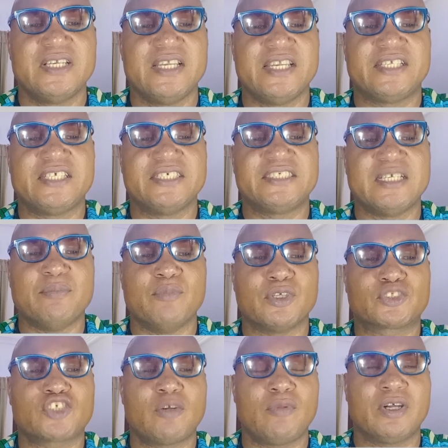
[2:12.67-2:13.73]
It is the
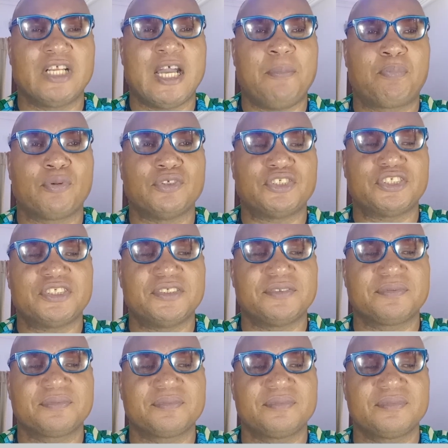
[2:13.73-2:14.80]
most common approach
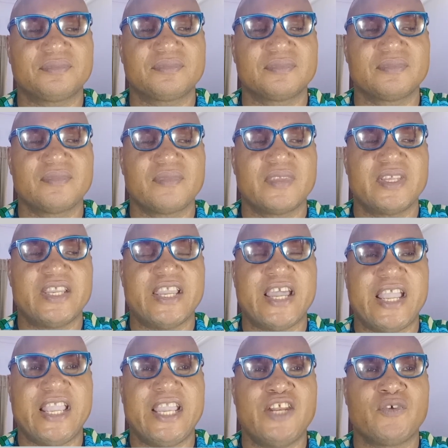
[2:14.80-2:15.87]
in
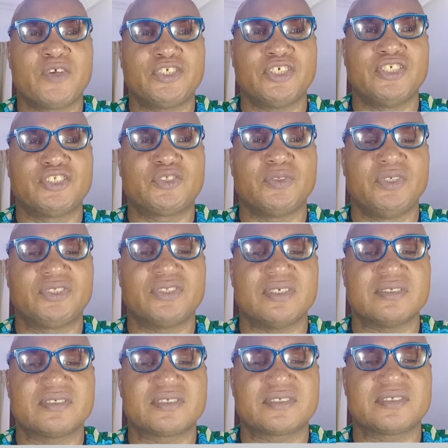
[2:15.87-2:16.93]
higher education
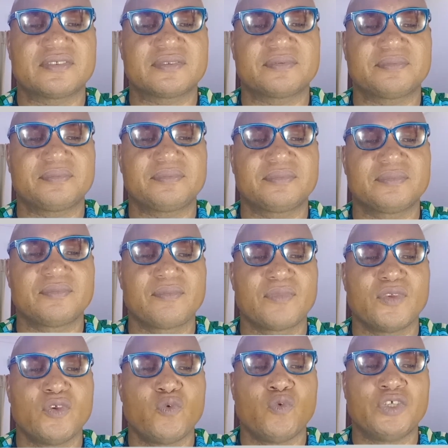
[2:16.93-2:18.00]
institutions,
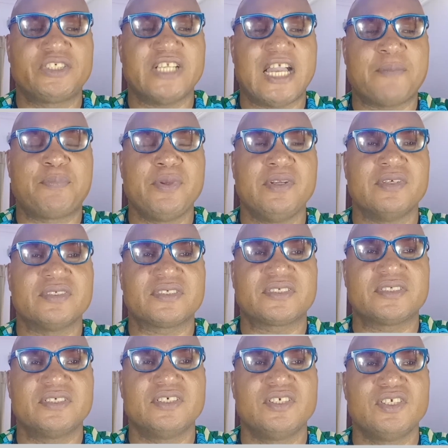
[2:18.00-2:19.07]
which
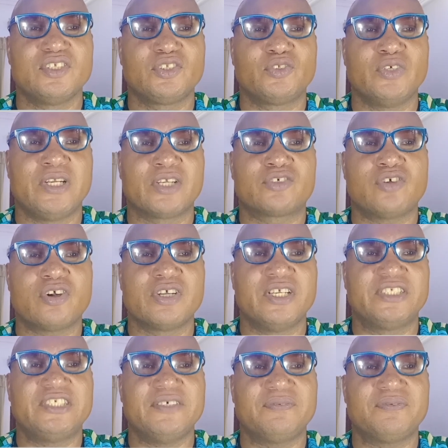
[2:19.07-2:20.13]
appeals to the
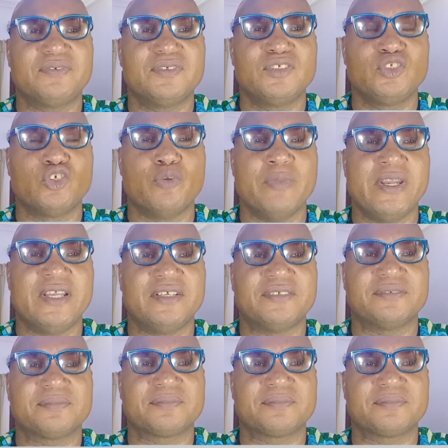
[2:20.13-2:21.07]
cognitive domain,